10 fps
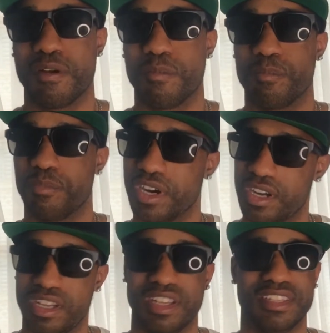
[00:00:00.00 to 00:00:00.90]

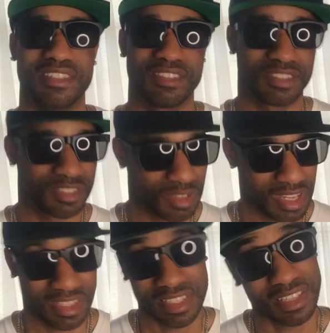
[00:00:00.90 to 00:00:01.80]
but in
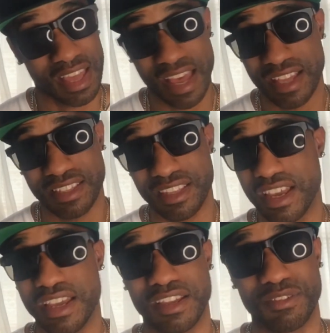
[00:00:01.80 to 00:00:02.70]
the end,
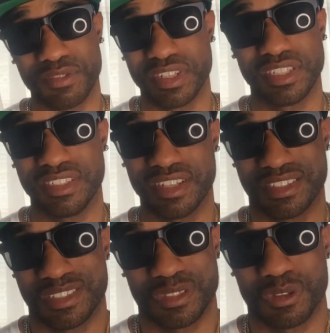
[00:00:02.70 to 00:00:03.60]
it really does
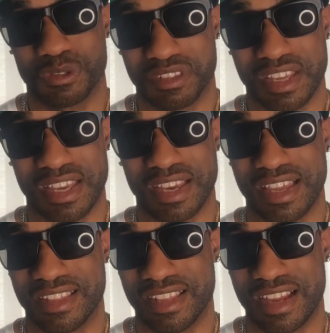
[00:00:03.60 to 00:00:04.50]
its own thing,
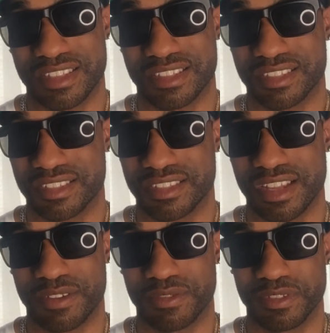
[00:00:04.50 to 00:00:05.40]
and that's
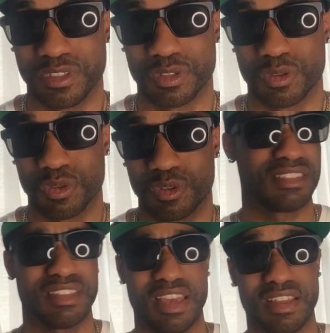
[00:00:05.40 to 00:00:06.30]
definitely cool.
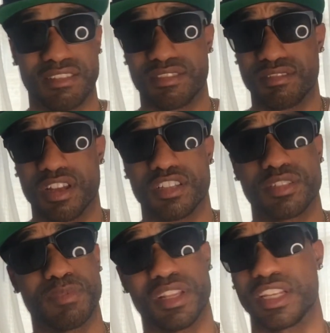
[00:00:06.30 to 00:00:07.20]
It does
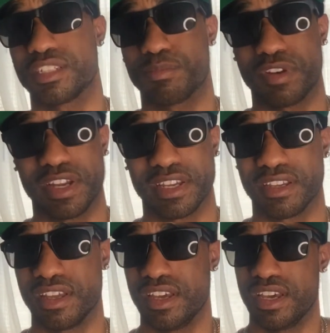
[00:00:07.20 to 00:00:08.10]
smell like spring.
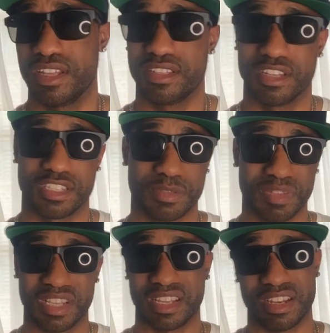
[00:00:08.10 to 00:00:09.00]
Does
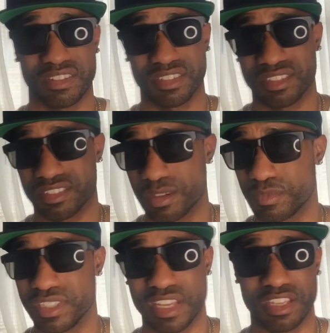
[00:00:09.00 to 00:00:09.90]
smell like
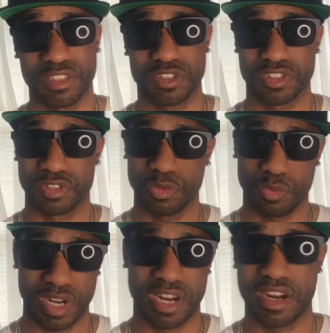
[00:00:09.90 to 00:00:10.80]
something that you could
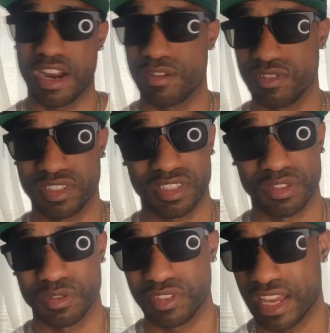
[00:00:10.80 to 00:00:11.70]
wear every
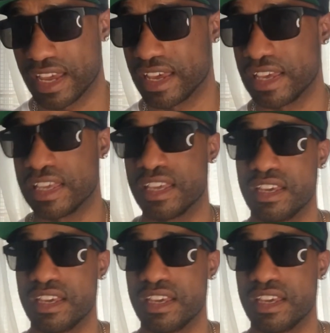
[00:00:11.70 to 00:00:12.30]
single day.